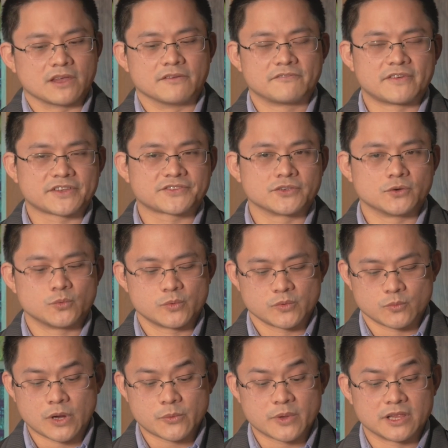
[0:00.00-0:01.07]
Okay, in fact, so
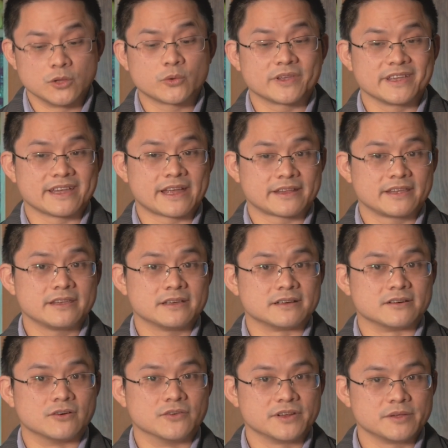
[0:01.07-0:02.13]
what we're looking at
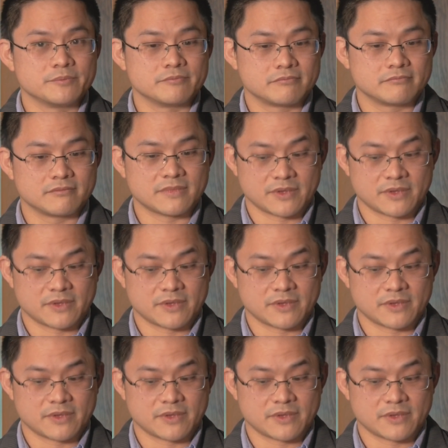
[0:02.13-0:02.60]
here only